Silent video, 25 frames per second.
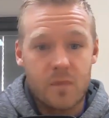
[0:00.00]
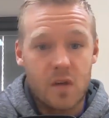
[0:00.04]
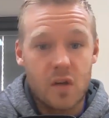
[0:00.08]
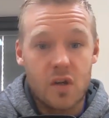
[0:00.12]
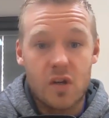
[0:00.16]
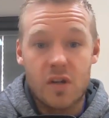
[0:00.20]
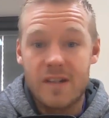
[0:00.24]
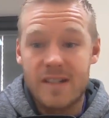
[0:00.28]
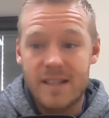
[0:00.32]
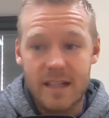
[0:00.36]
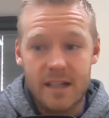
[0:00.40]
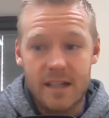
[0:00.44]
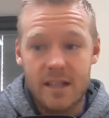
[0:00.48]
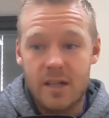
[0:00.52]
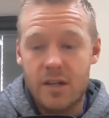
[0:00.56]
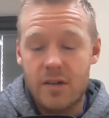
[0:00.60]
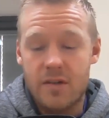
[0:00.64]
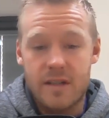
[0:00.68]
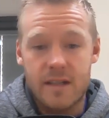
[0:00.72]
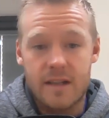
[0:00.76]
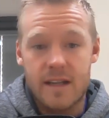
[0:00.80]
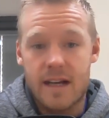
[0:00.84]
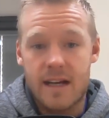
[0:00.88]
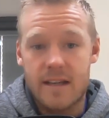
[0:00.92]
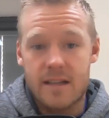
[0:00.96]
consider
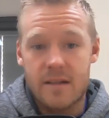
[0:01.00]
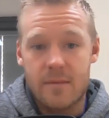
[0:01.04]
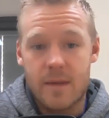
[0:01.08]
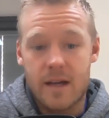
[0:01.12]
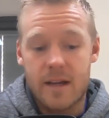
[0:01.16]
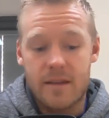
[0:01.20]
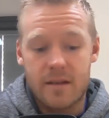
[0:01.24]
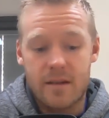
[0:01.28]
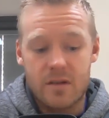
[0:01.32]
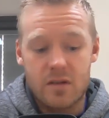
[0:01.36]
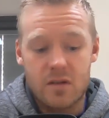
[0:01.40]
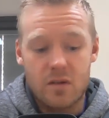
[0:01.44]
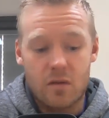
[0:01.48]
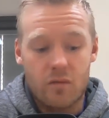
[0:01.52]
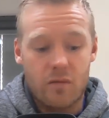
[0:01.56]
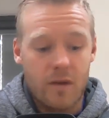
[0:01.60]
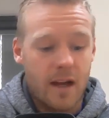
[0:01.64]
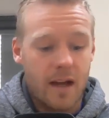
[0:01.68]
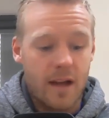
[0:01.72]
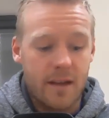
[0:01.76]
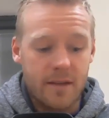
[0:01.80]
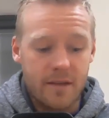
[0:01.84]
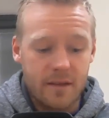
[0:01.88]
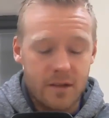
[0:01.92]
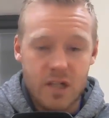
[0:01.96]
using that as a method. So
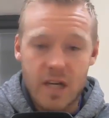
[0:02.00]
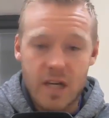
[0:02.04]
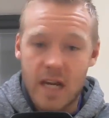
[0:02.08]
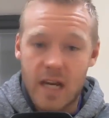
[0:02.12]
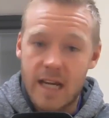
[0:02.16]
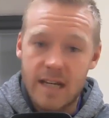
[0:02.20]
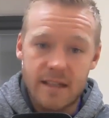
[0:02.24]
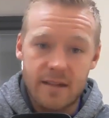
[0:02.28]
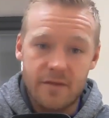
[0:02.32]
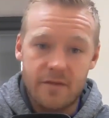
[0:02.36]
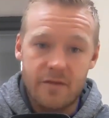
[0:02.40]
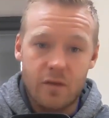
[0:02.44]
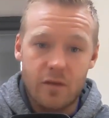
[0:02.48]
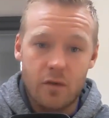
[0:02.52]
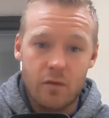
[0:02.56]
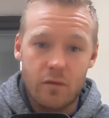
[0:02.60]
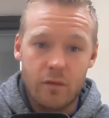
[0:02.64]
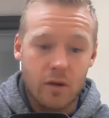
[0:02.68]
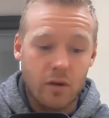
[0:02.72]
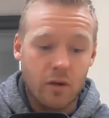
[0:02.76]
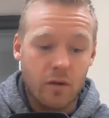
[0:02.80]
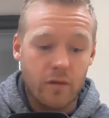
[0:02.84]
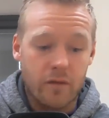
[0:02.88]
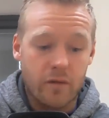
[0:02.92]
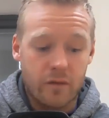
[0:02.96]
rather than chasing full
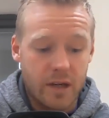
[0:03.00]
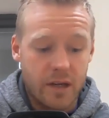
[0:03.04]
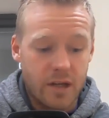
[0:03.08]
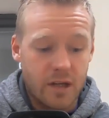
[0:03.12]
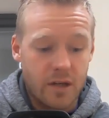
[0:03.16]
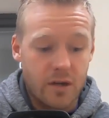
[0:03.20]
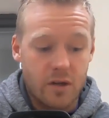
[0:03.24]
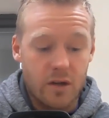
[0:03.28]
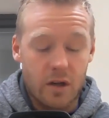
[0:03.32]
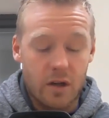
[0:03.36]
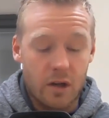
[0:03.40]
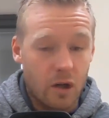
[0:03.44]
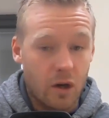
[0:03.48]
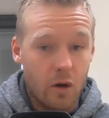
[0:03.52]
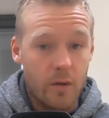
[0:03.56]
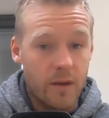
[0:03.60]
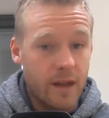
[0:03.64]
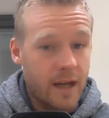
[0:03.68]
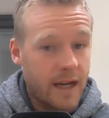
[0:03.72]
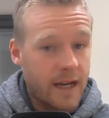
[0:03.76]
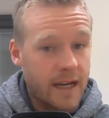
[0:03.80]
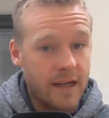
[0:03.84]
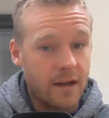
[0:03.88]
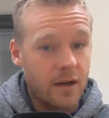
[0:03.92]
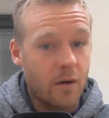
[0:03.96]
recovery, you can go with
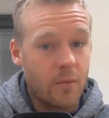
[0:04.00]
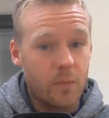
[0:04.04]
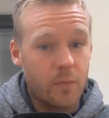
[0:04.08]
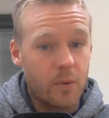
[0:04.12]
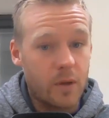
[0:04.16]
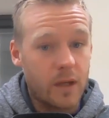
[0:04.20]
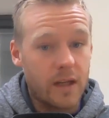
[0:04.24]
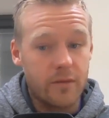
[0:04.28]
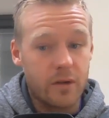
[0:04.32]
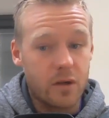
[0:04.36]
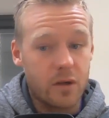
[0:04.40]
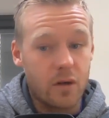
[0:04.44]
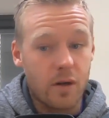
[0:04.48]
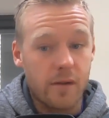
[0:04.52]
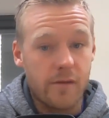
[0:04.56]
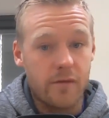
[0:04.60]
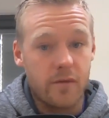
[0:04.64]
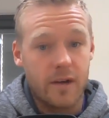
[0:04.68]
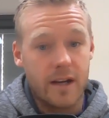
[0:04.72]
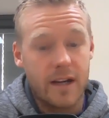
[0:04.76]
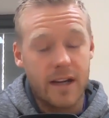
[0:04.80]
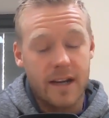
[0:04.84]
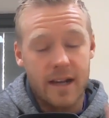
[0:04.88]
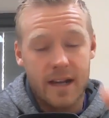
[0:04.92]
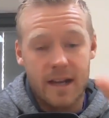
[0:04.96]
that incomplete
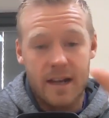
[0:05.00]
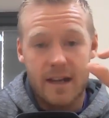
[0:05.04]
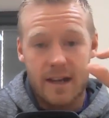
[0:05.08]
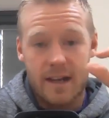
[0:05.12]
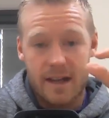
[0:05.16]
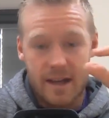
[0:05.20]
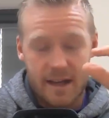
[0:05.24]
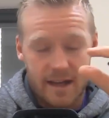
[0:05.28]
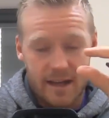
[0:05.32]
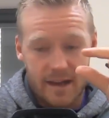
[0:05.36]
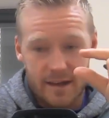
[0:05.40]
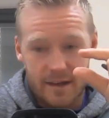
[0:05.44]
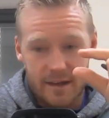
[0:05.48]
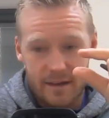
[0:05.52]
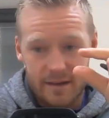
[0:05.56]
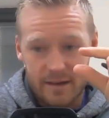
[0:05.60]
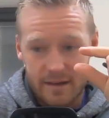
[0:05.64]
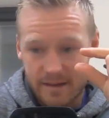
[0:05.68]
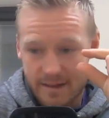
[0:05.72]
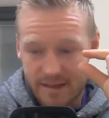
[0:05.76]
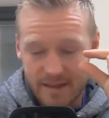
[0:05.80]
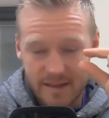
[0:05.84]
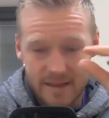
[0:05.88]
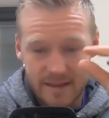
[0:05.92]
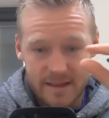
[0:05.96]
recovery and
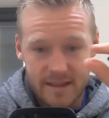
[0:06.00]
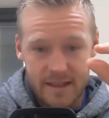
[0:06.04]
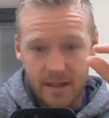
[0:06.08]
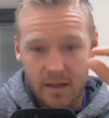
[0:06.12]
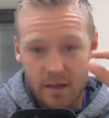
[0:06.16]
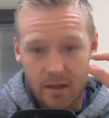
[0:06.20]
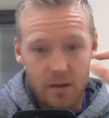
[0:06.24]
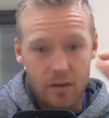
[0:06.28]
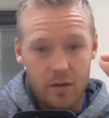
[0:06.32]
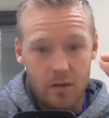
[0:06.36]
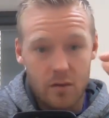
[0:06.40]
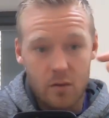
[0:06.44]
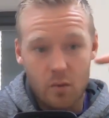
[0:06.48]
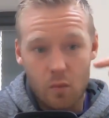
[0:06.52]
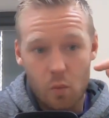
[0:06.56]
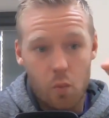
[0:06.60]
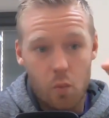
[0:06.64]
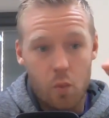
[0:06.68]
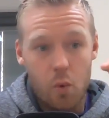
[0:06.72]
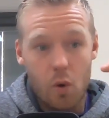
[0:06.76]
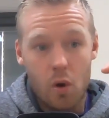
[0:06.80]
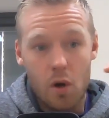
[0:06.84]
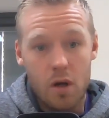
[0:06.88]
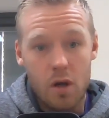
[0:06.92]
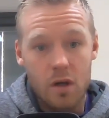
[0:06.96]
still
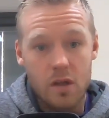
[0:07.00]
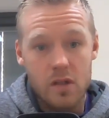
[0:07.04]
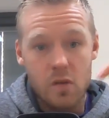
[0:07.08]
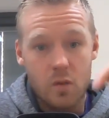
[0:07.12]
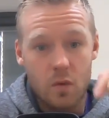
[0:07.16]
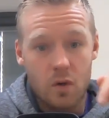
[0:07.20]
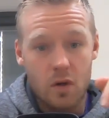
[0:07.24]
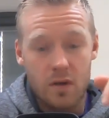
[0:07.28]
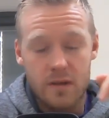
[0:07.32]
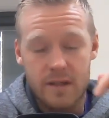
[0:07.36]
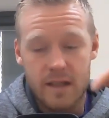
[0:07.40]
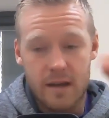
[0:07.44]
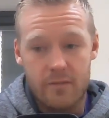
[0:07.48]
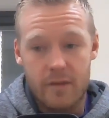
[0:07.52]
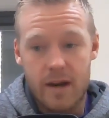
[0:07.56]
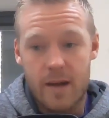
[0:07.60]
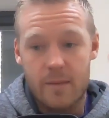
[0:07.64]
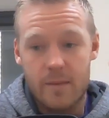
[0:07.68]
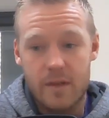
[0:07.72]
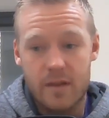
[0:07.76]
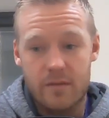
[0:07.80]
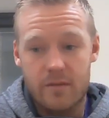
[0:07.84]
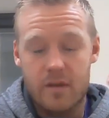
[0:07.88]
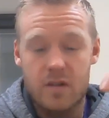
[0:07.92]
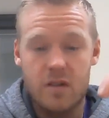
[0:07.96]
work towards that
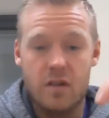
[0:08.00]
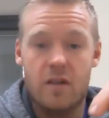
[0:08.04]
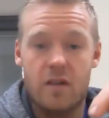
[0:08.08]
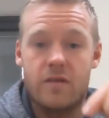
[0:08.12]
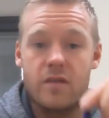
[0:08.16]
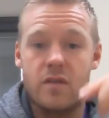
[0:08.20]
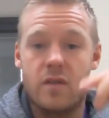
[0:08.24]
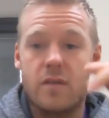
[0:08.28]
reps in reserve.